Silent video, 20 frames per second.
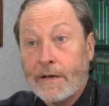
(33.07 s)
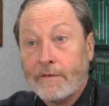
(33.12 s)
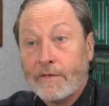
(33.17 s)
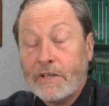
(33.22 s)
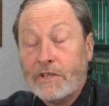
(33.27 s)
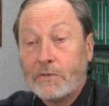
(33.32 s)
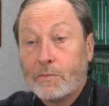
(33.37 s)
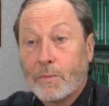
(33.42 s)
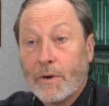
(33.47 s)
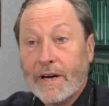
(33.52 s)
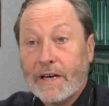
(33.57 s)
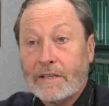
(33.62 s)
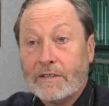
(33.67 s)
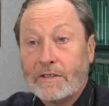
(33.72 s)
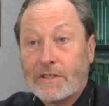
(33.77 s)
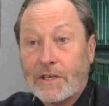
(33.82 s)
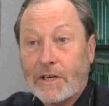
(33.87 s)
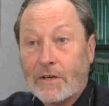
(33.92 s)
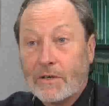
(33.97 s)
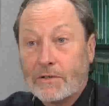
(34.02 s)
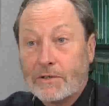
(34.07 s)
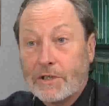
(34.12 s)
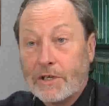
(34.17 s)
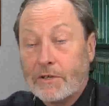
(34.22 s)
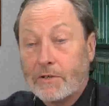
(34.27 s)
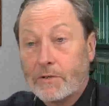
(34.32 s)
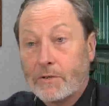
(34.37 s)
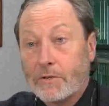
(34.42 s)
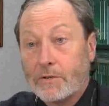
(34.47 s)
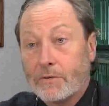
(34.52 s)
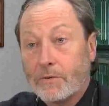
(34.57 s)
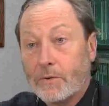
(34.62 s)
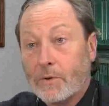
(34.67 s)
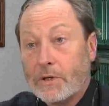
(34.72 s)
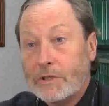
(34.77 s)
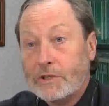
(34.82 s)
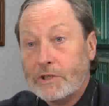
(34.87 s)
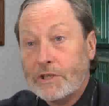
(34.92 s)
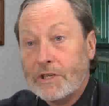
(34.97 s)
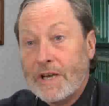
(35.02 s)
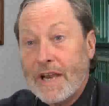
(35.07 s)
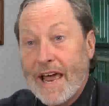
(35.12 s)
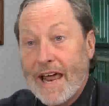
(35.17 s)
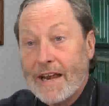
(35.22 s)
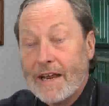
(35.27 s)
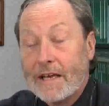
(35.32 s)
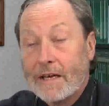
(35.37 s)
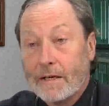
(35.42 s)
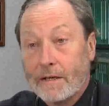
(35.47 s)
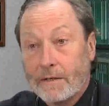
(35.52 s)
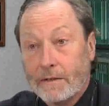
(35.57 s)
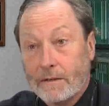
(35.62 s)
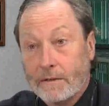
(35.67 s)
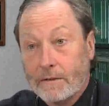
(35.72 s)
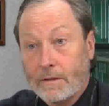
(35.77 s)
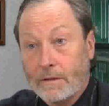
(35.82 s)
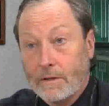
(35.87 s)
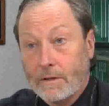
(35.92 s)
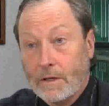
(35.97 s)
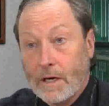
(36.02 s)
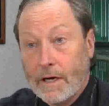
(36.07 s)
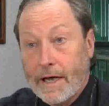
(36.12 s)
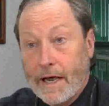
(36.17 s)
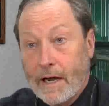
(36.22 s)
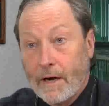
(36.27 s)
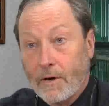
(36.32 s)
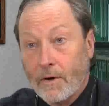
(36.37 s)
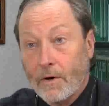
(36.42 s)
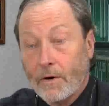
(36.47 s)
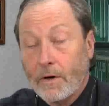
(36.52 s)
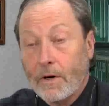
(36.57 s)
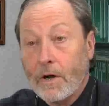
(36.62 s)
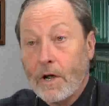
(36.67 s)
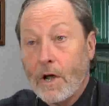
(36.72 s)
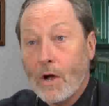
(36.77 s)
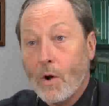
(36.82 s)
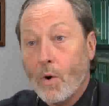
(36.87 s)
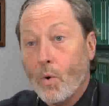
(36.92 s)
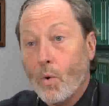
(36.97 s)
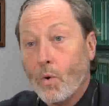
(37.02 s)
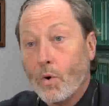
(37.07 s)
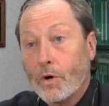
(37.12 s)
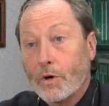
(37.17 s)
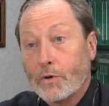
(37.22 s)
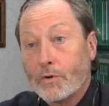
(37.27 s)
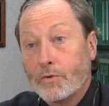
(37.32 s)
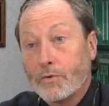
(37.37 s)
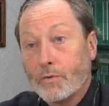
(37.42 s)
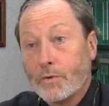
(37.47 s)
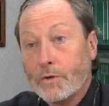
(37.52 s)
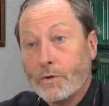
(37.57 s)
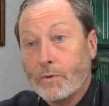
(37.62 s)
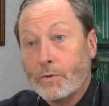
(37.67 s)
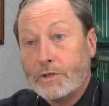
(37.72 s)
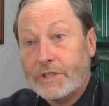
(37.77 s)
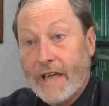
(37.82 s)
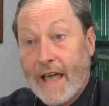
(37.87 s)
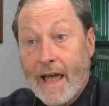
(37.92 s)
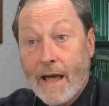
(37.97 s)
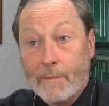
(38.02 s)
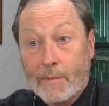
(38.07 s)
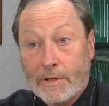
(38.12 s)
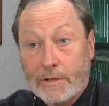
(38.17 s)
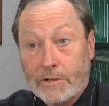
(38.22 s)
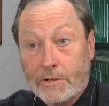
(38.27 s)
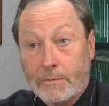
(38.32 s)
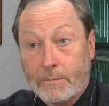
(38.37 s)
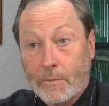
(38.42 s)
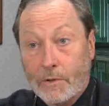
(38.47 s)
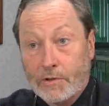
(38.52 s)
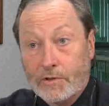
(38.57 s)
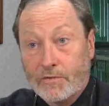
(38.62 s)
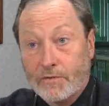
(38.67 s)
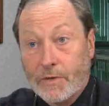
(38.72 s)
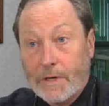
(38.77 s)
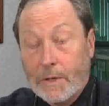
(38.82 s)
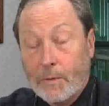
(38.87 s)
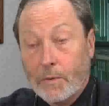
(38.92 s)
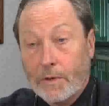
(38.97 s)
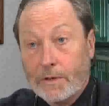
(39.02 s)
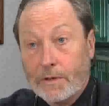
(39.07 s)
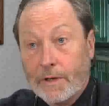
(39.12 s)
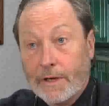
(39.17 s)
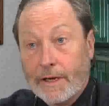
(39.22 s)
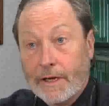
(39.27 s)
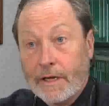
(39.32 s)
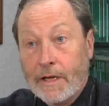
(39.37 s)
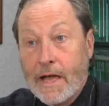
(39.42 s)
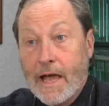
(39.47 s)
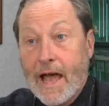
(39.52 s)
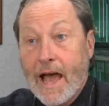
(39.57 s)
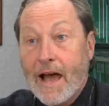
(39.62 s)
These brain cells, either through a genetic uh, error or through damage most frequently,